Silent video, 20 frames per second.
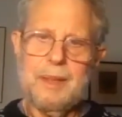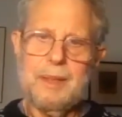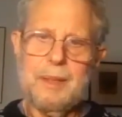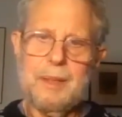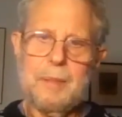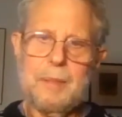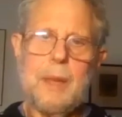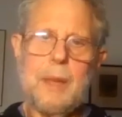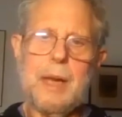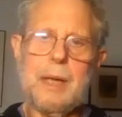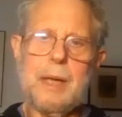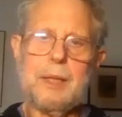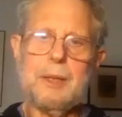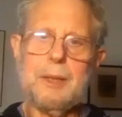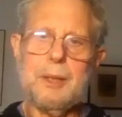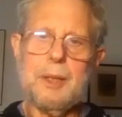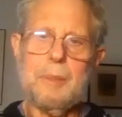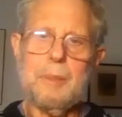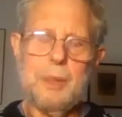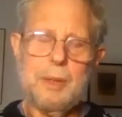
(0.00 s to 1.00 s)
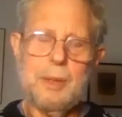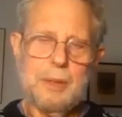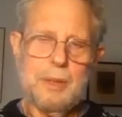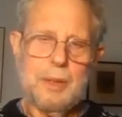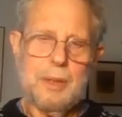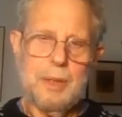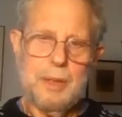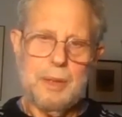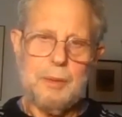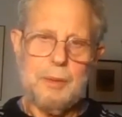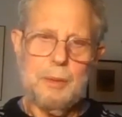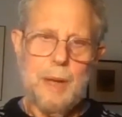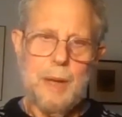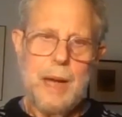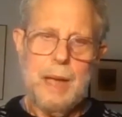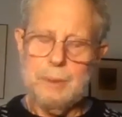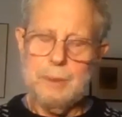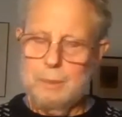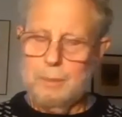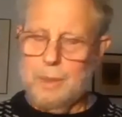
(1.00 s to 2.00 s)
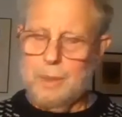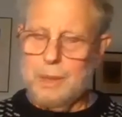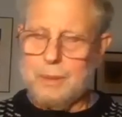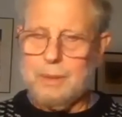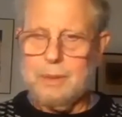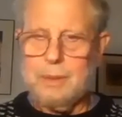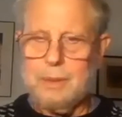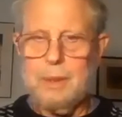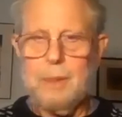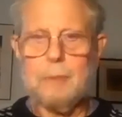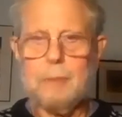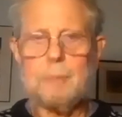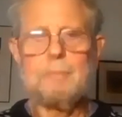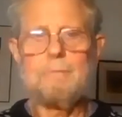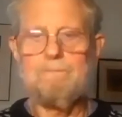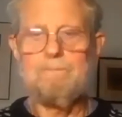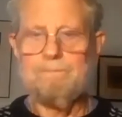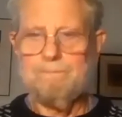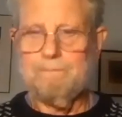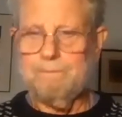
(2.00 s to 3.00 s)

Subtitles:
medical community throughout New Mexico.